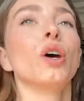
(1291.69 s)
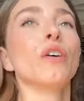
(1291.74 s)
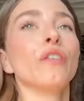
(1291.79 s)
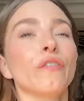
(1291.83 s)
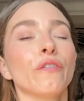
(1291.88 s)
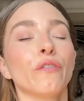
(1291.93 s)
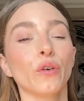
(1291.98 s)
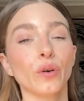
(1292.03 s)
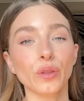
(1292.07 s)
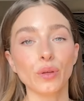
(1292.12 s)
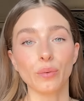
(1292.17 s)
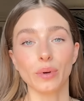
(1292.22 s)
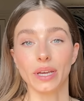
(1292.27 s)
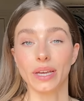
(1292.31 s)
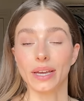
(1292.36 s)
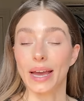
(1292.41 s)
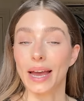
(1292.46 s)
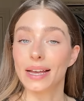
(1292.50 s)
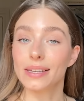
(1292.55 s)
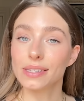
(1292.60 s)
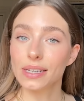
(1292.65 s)
For the wing,
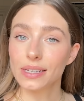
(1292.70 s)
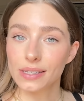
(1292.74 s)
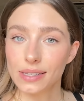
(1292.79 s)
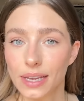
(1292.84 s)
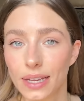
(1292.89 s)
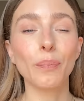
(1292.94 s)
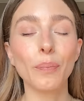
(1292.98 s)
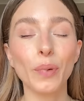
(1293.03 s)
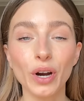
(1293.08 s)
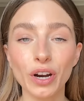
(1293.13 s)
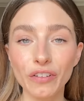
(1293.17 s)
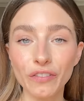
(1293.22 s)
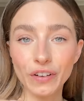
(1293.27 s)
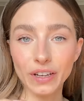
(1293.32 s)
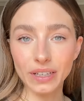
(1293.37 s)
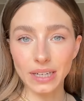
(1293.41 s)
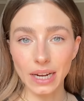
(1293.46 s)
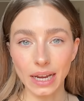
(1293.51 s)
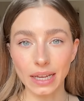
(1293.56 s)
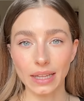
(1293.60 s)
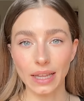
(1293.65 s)
as I said, perfect
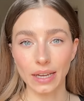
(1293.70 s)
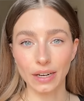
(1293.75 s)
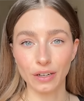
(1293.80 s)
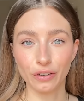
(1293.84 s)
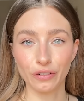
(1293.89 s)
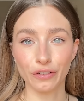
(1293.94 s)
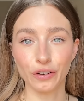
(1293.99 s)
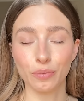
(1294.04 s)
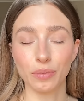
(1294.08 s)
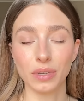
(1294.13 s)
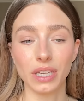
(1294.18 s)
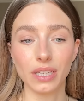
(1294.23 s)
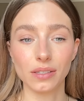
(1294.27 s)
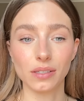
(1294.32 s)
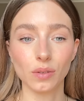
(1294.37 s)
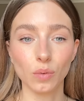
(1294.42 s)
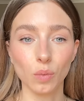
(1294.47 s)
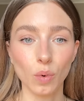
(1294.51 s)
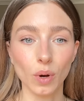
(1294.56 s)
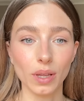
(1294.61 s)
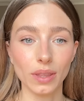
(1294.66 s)
eyeliner for me is the
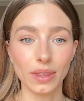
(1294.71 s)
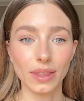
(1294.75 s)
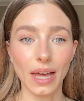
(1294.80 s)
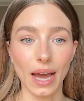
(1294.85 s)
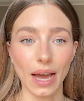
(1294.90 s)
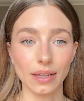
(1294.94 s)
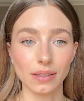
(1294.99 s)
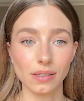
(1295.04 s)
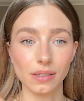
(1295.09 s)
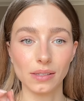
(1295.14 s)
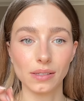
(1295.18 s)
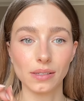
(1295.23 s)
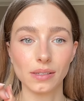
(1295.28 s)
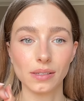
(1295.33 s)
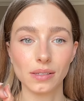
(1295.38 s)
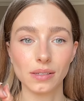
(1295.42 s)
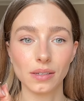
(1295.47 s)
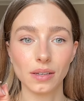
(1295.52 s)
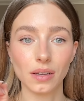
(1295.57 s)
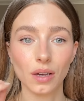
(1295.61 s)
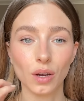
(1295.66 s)
one
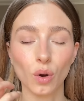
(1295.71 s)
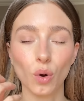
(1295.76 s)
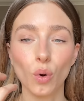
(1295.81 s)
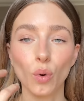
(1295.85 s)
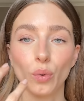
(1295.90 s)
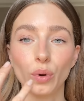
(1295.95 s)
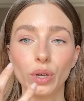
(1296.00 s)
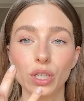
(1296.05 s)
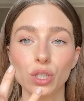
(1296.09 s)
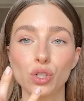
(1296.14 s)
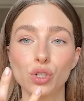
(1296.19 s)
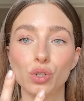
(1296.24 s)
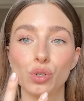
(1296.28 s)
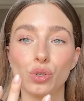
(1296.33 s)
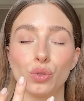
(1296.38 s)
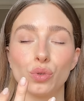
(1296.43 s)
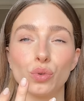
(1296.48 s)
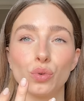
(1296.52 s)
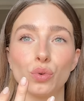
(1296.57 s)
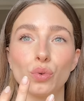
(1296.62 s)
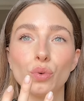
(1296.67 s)
that's going
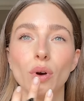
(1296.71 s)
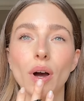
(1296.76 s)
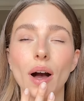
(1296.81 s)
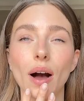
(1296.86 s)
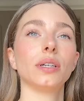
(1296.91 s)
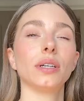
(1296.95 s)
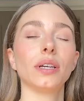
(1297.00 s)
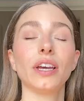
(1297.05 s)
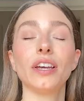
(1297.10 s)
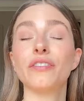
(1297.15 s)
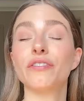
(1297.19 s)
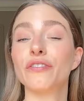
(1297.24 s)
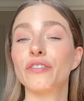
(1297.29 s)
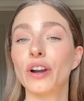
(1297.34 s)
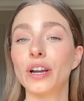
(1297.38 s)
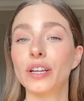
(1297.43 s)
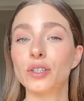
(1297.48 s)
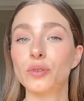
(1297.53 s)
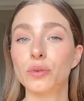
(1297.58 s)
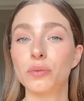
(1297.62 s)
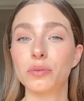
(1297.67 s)
to, in
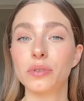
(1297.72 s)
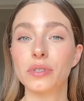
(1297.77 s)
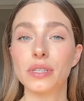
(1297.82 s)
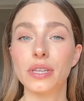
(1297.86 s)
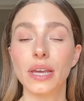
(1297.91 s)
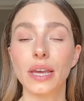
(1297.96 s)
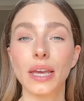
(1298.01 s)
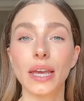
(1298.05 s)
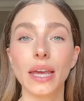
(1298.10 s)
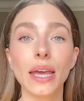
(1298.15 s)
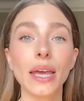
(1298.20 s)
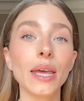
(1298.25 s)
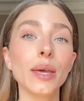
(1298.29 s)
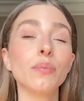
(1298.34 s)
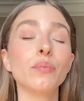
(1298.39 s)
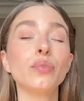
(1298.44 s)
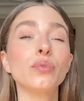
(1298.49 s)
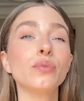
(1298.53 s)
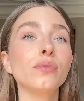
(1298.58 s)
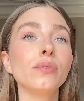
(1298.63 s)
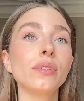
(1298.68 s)
French we would say,
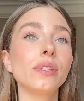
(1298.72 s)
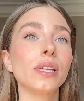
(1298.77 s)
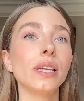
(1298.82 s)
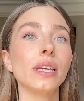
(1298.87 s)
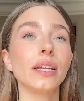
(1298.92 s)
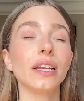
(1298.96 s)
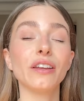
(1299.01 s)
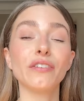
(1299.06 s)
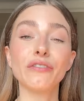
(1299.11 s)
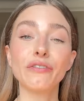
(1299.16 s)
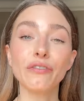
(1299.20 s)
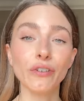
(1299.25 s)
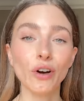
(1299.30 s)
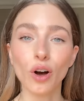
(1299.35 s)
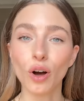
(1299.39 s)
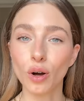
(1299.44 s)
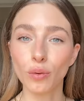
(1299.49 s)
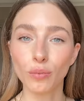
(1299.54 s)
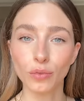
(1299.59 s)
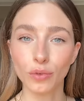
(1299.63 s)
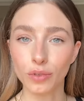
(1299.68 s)
épouser les
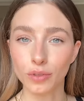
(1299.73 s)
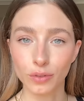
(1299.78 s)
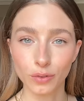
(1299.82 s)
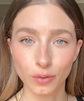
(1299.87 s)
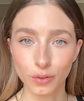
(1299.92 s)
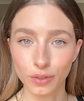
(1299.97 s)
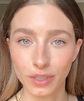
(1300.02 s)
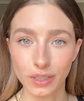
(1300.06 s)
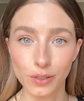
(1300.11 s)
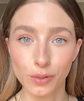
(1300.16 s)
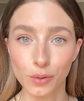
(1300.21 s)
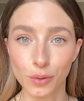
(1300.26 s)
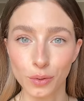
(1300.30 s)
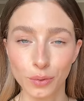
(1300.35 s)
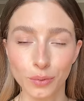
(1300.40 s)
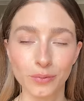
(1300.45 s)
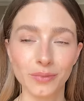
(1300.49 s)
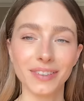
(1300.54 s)
formes de tes yeux.